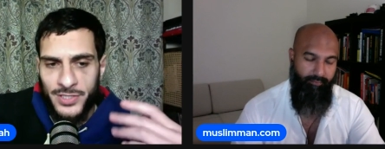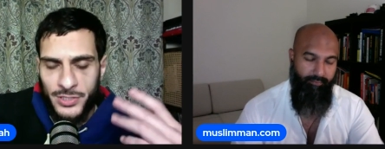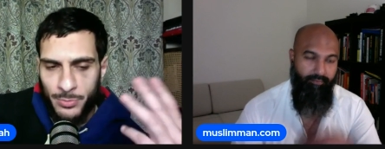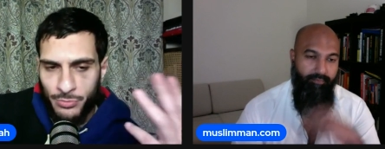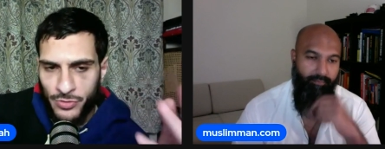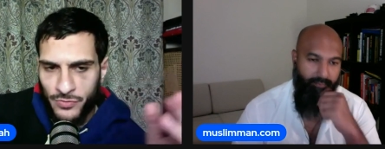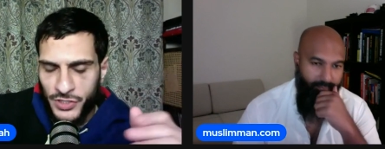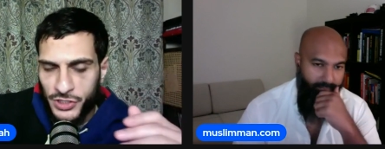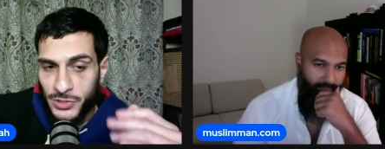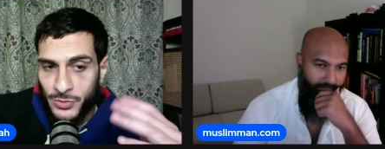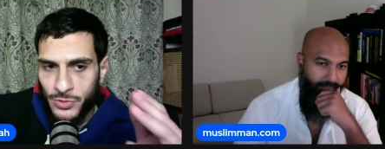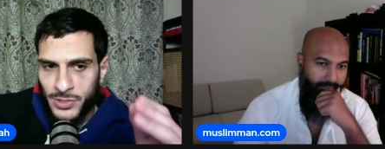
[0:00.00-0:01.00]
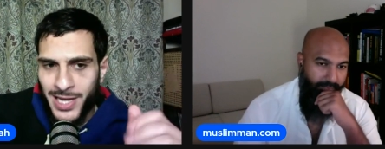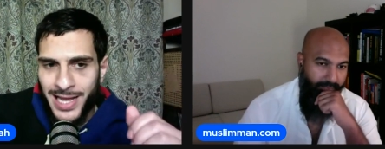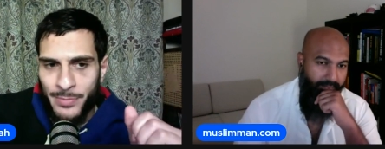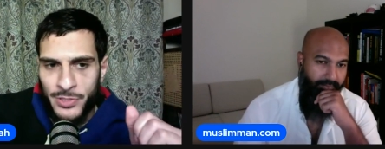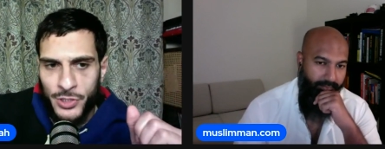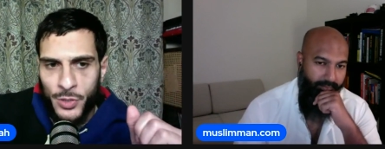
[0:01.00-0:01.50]
Speaker 1: it's provision or
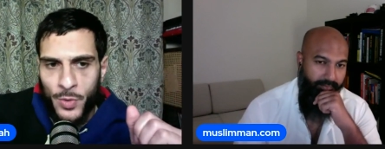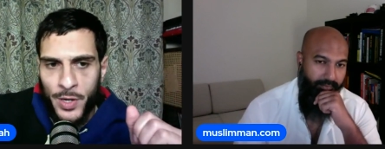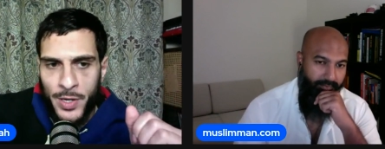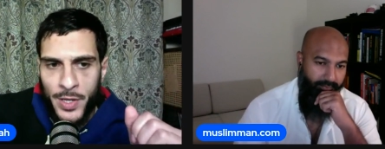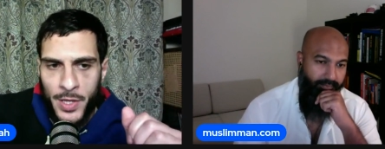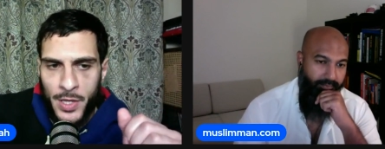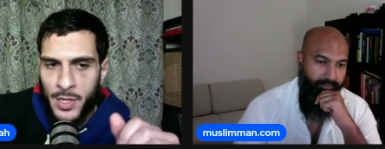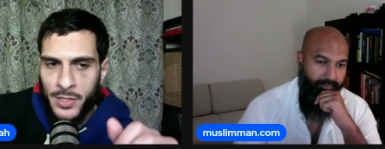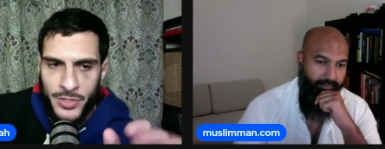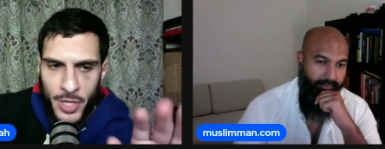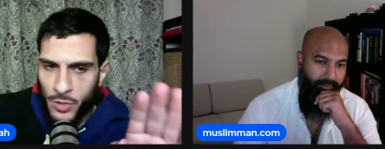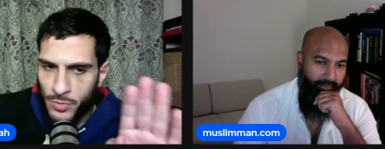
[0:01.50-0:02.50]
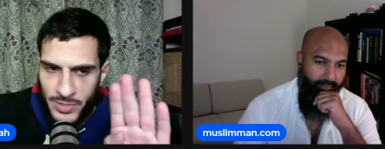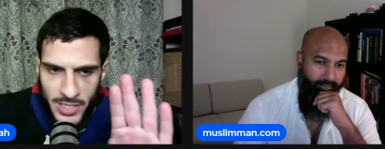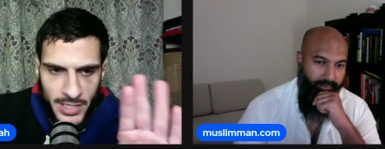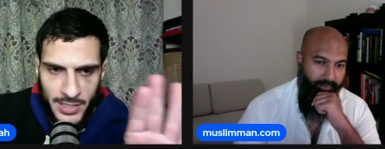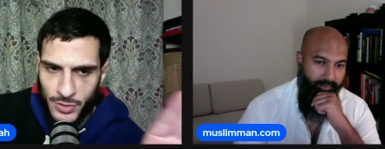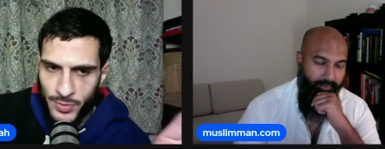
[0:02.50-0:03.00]
time and so on. Don't
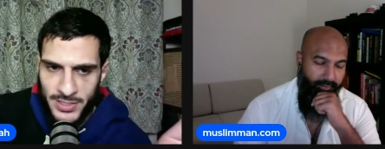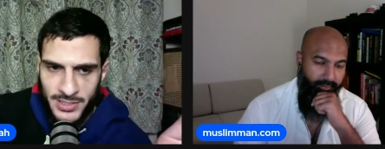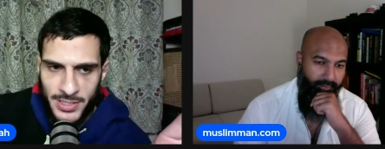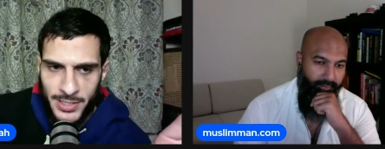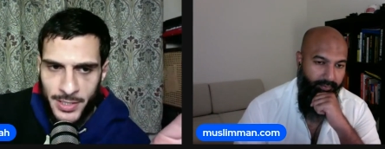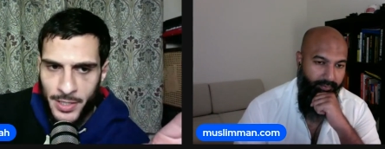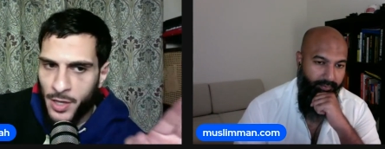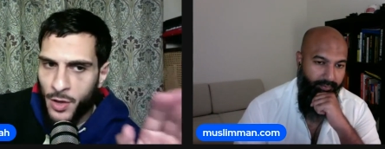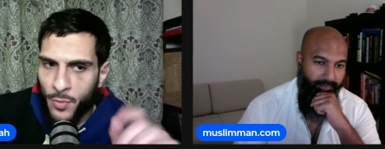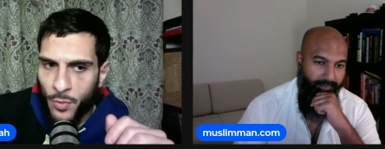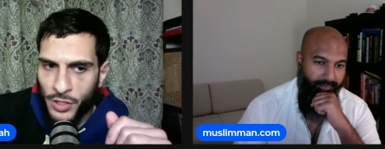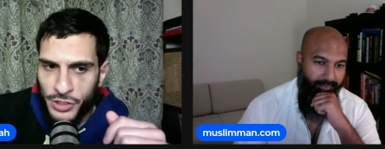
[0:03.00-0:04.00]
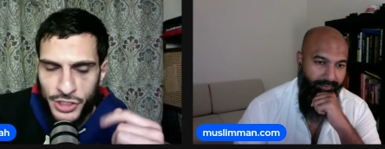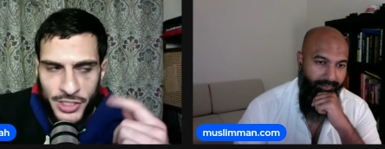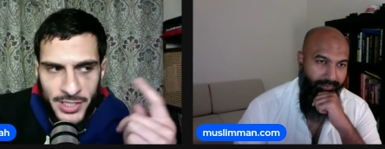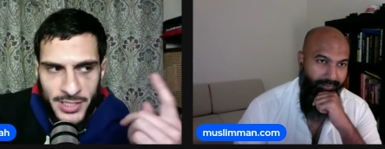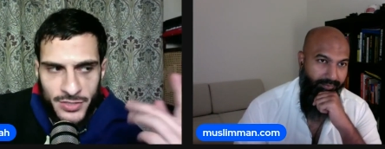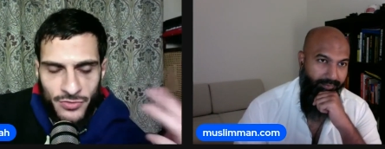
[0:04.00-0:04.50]
get it twisted. What
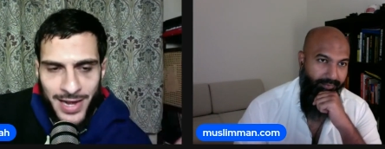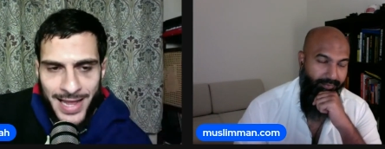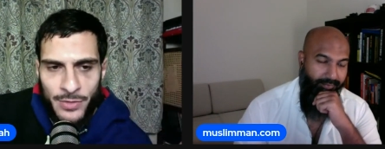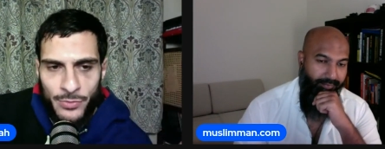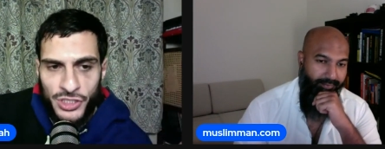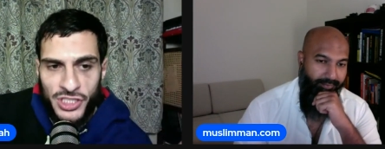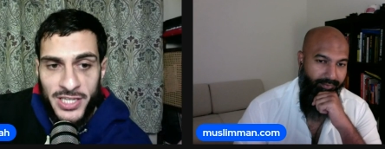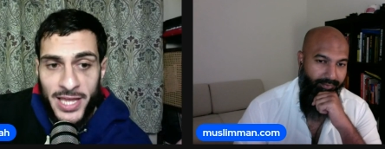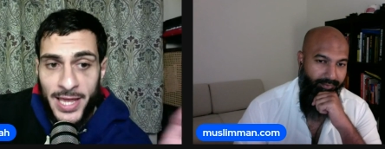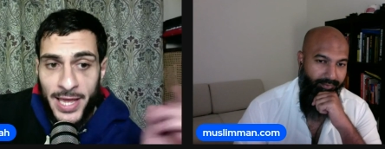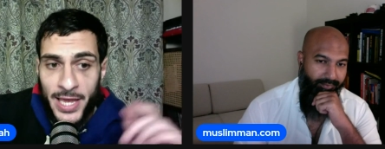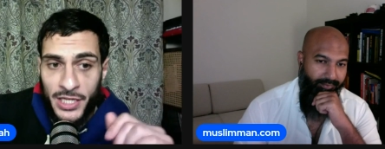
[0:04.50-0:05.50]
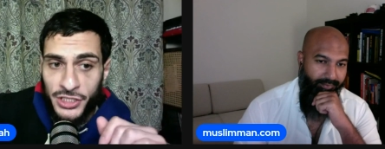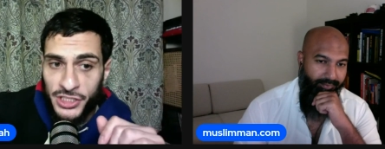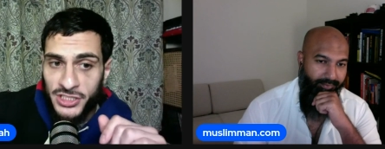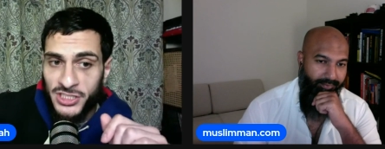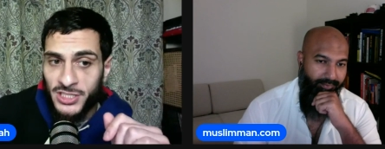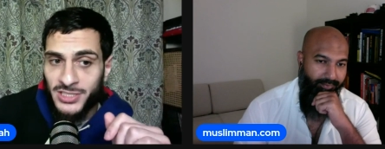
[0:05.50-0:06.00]
she is relinquishing here,
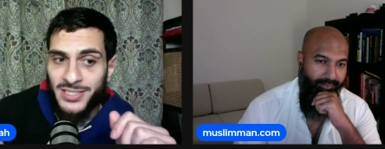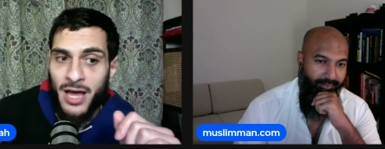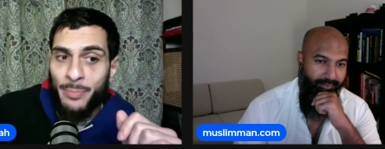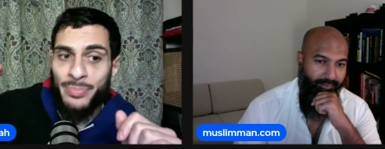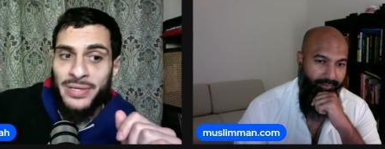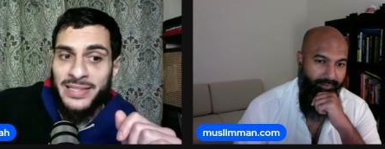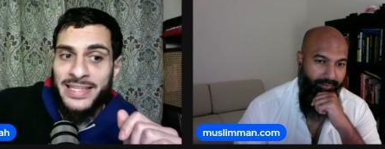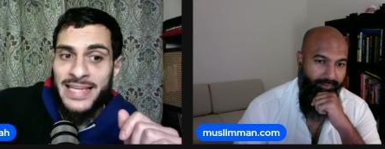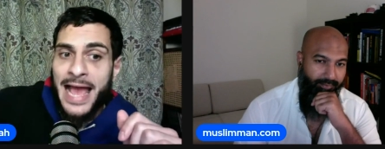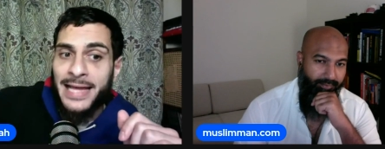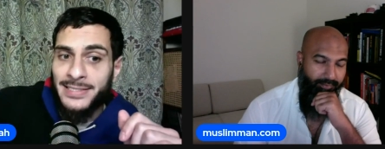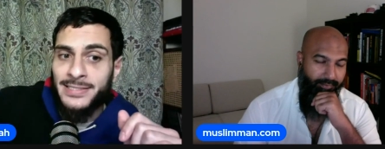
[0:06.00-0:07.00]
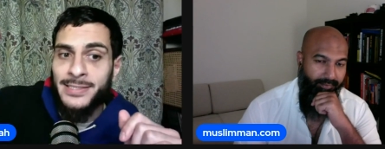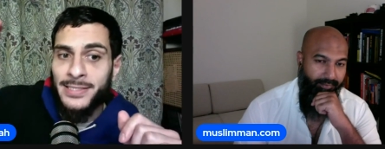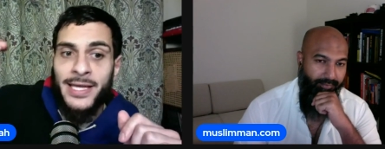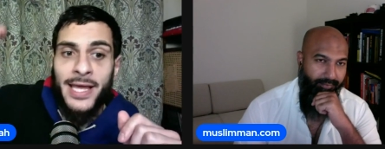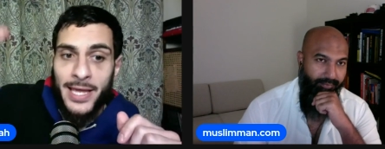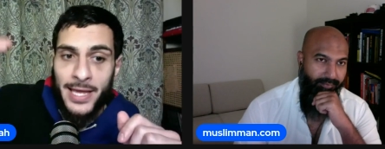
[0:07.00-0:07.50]
she's just upping the
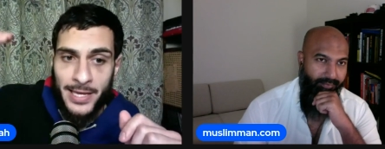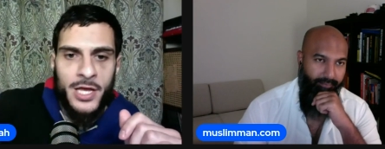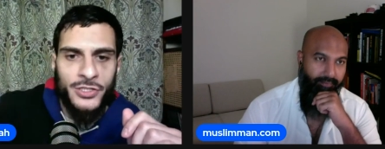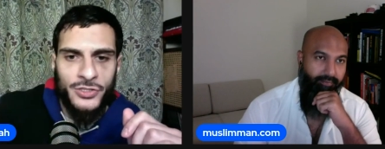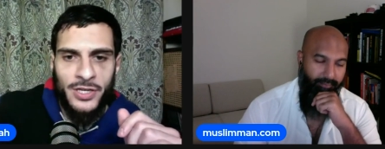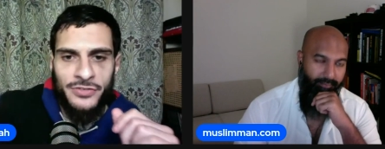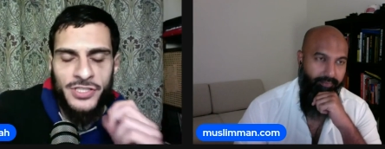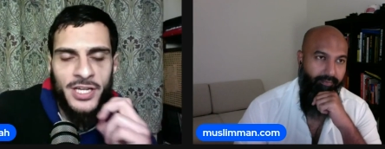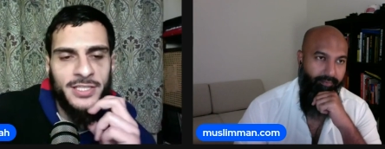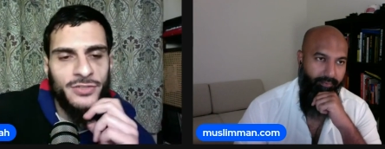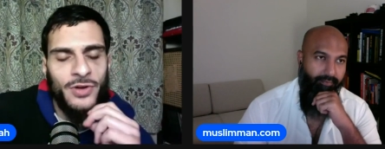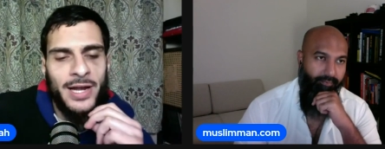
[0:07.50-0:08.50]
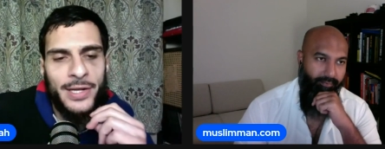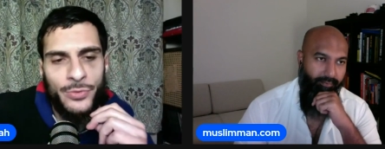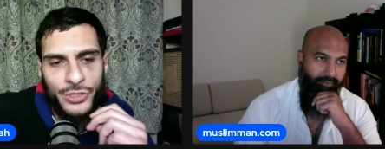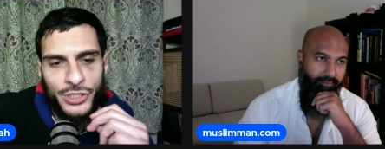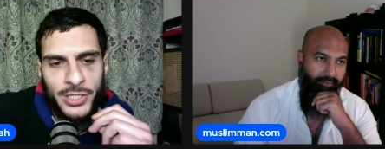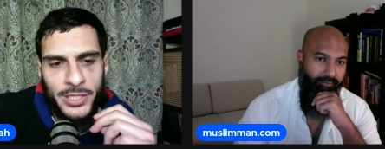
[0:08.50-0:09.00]
ante here. So if she's
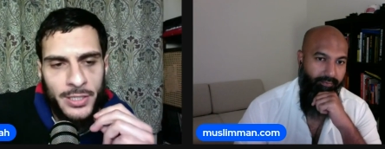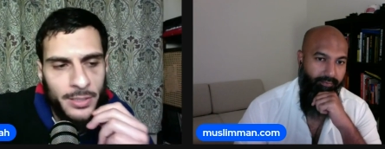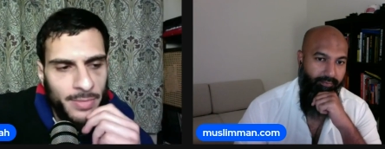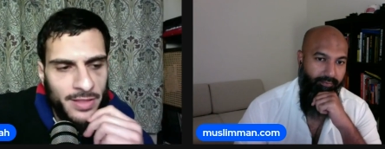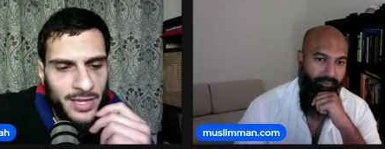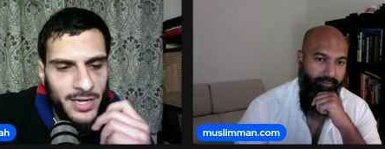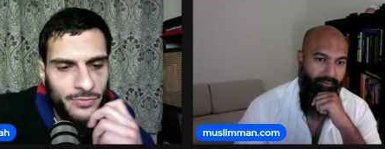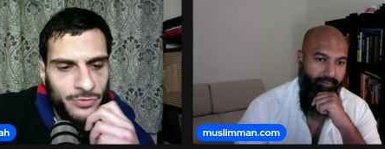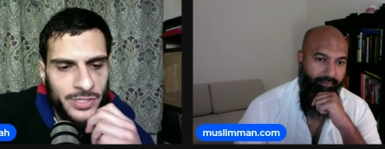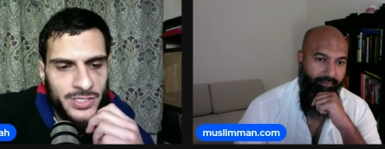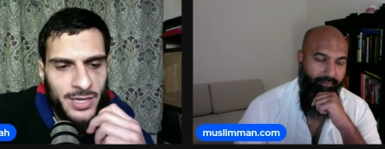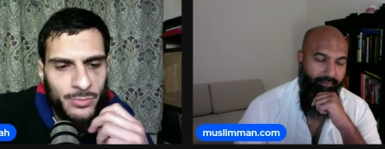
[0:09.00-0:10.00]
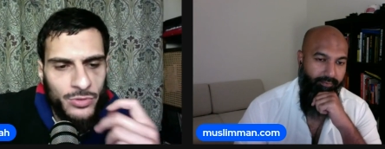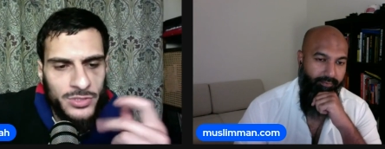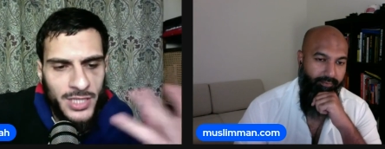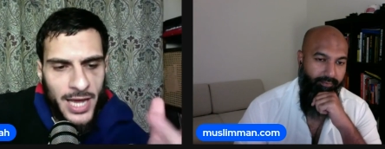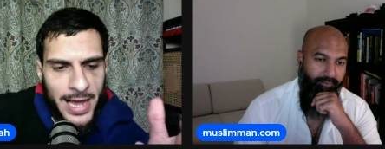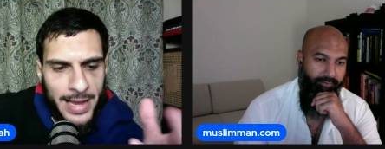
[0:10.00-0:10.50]
relinquishing, mathalan, for example,
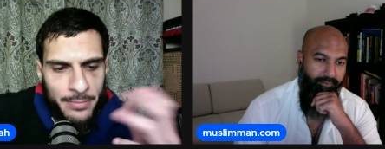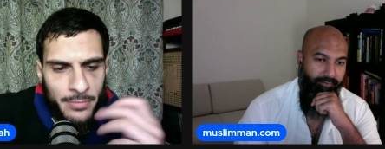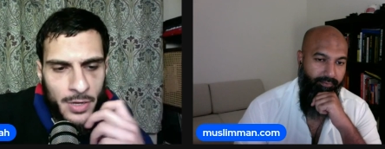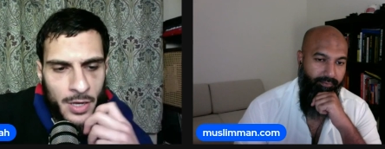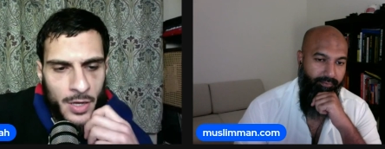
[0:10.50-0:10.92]
time